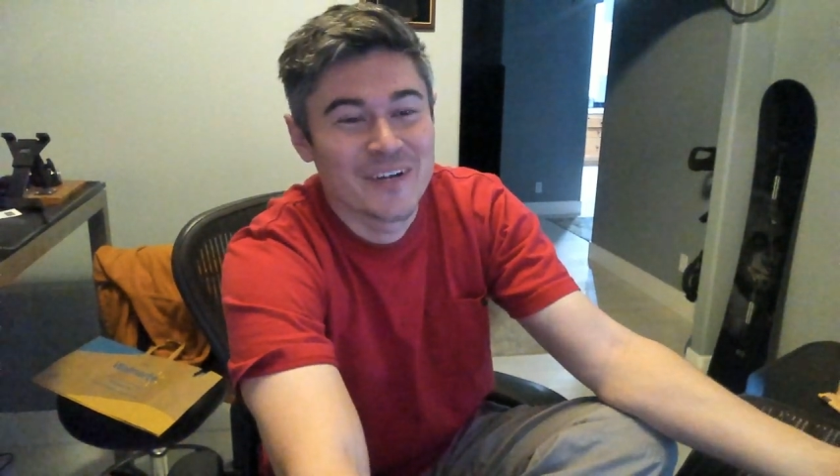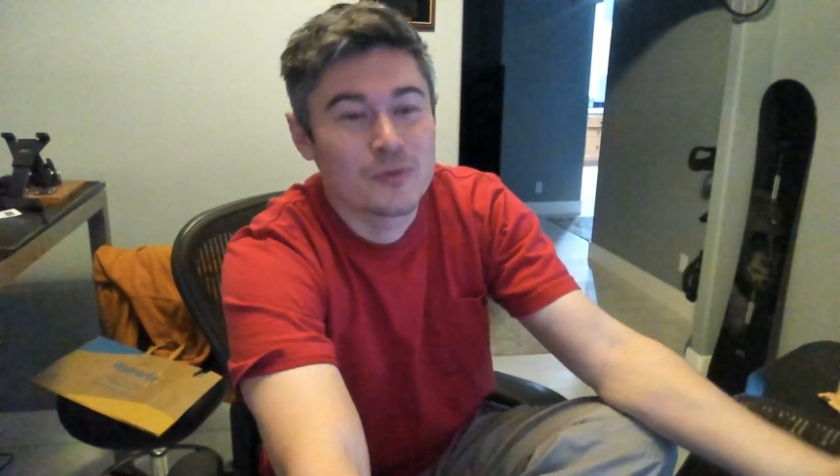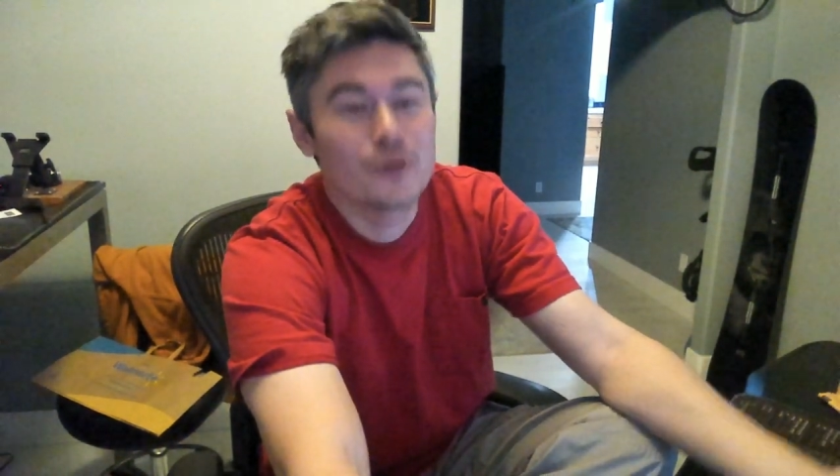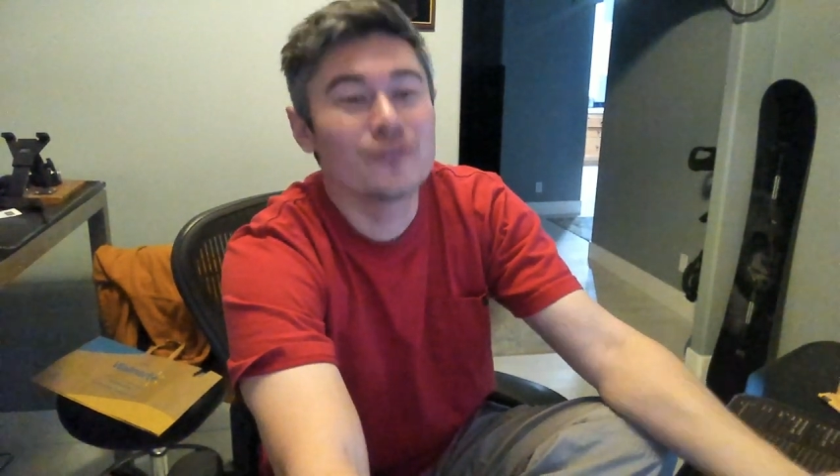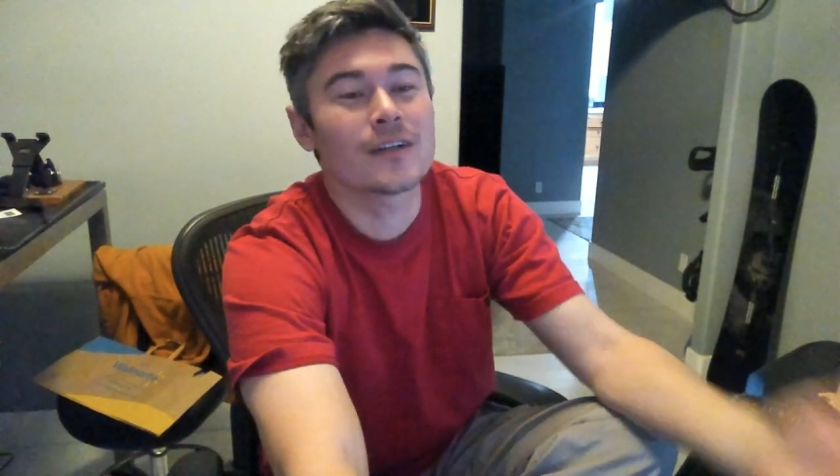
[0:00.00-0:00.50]

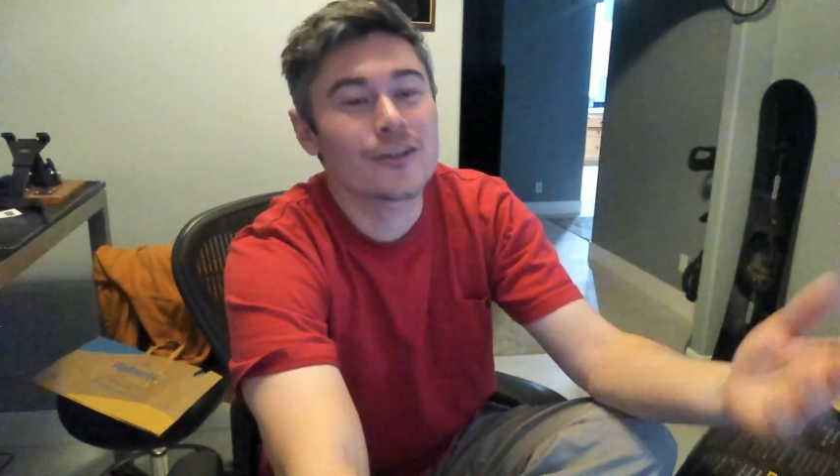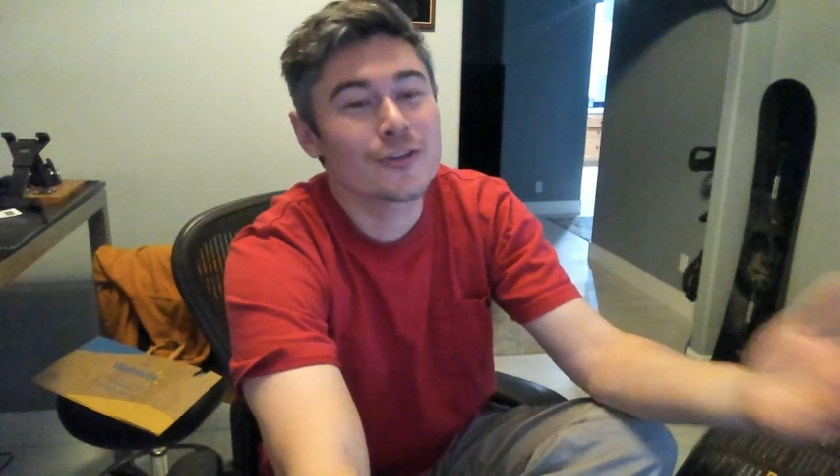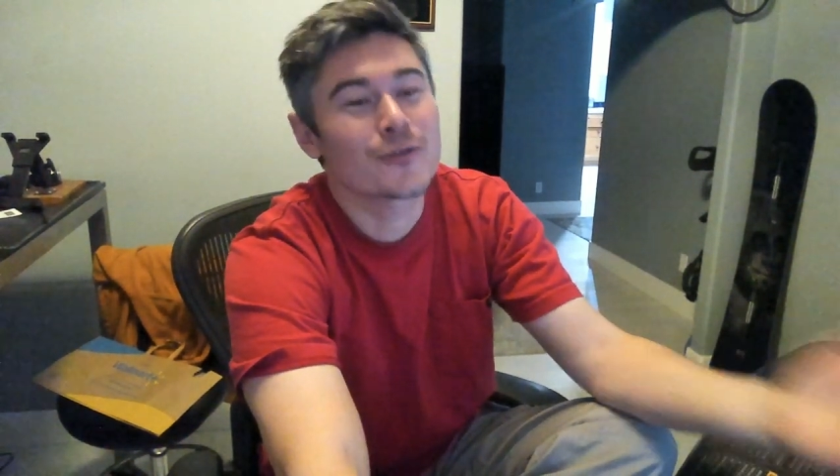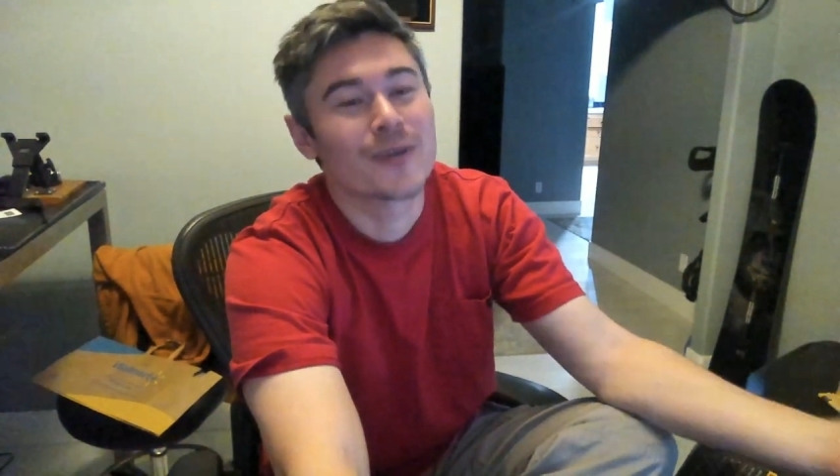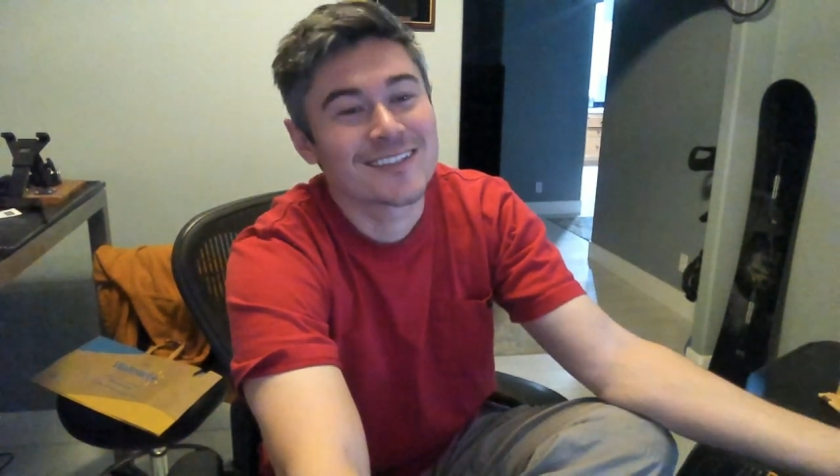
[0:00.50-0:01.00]
Prove it
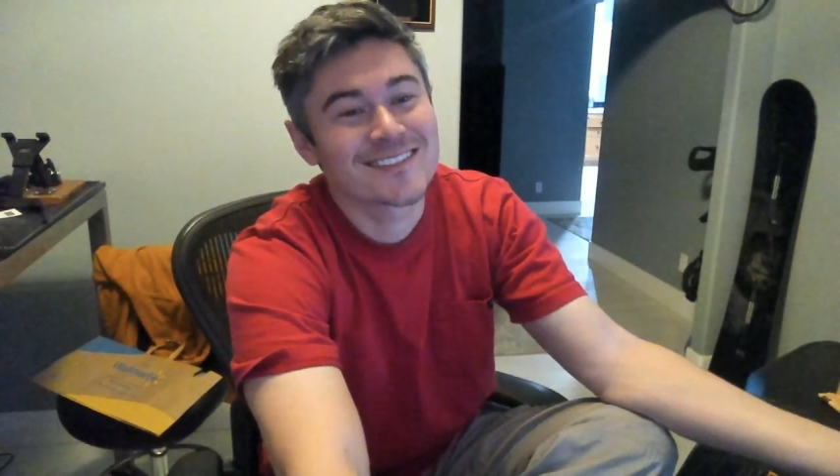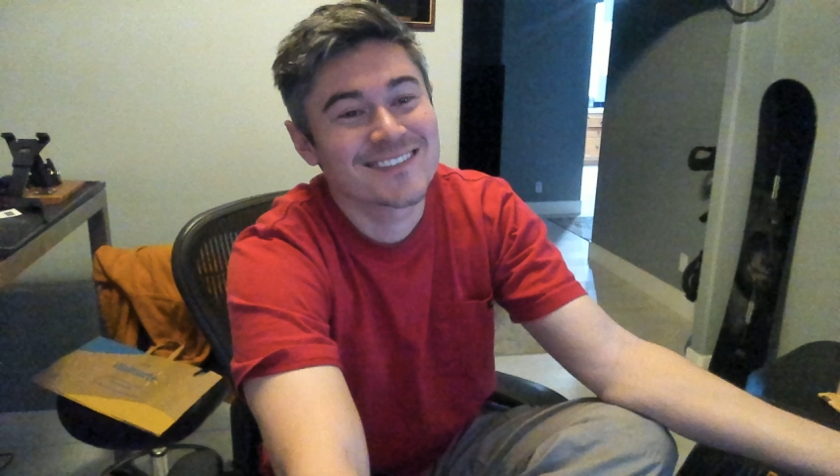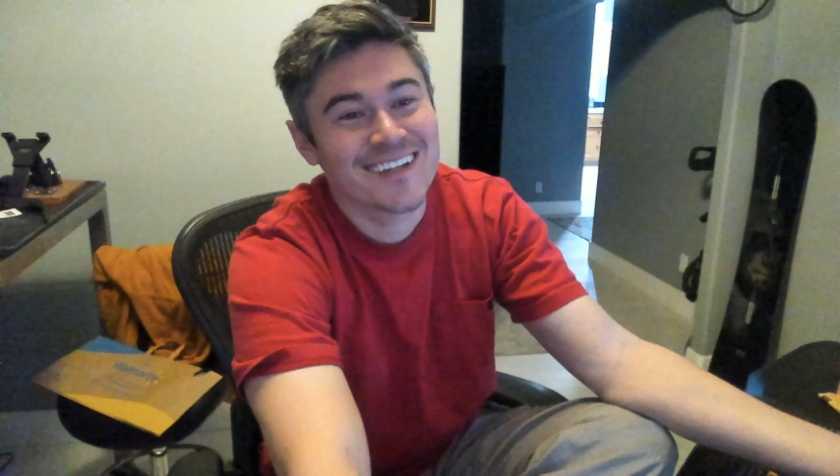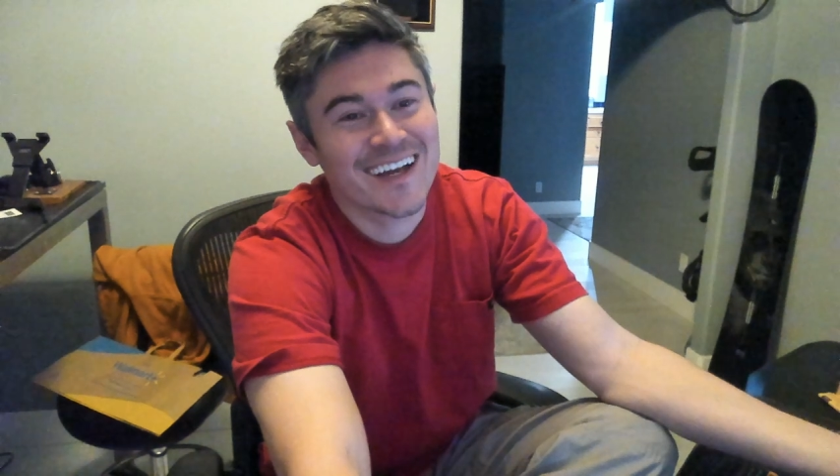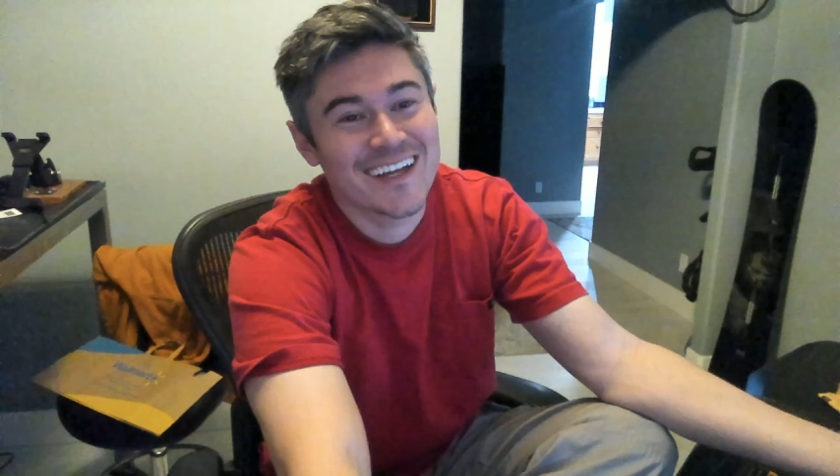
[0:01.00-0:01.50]
otherwise,
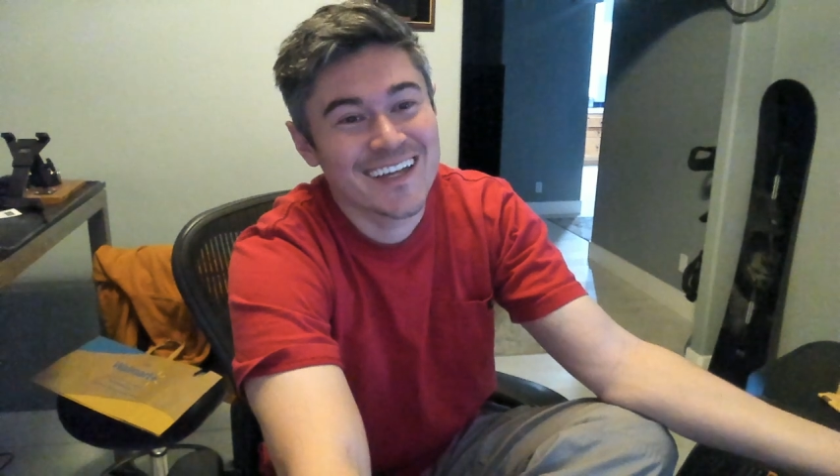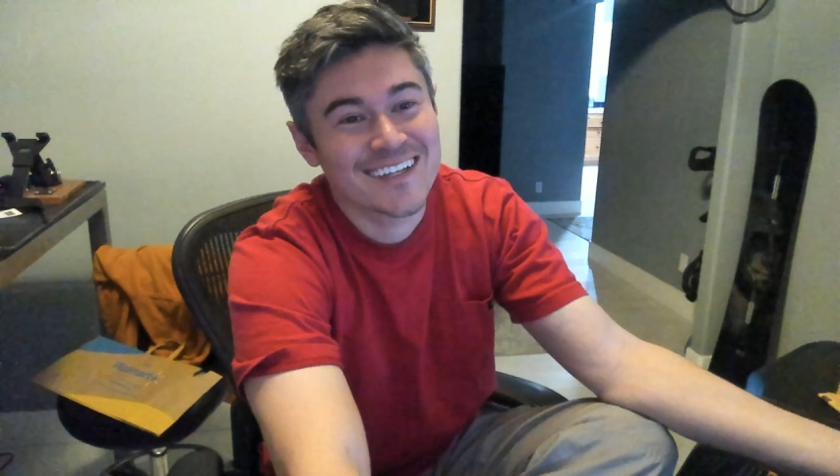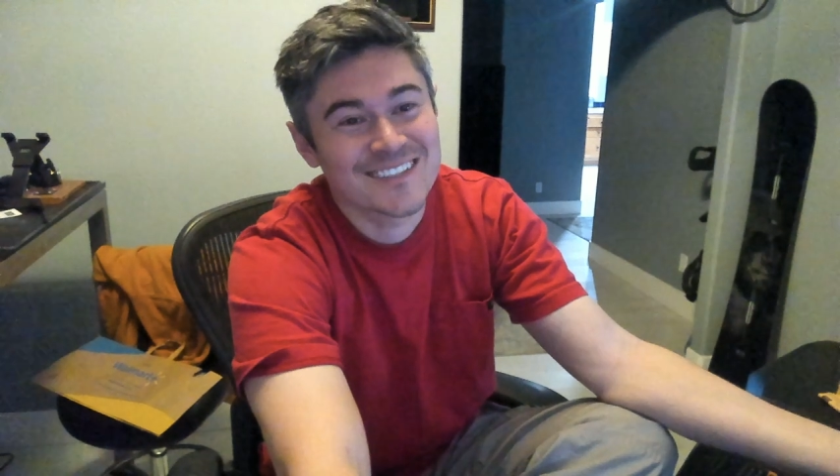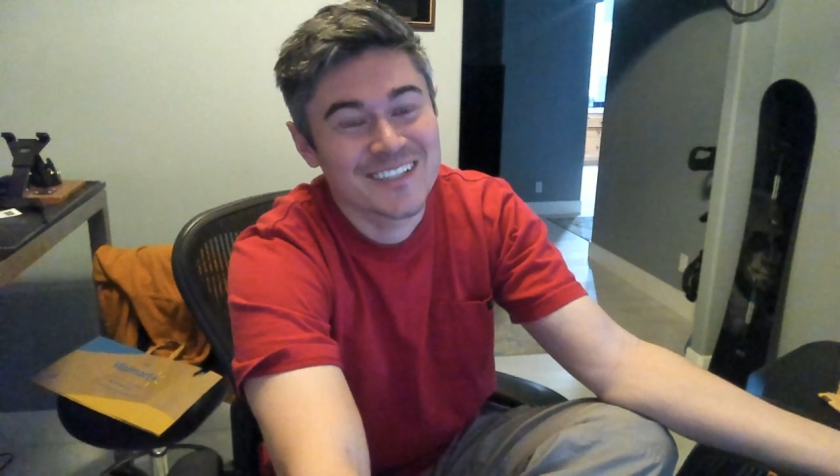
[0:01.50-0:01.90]
I guess,